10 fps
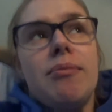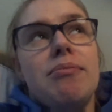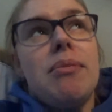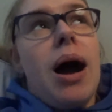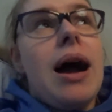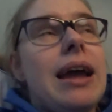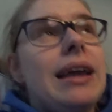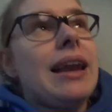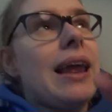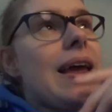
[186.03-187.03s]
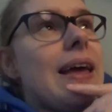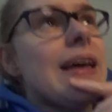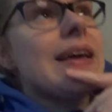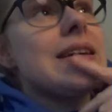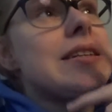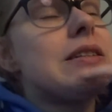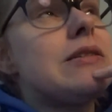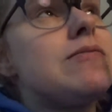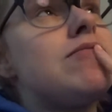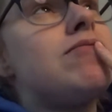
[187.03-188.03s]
Mine is.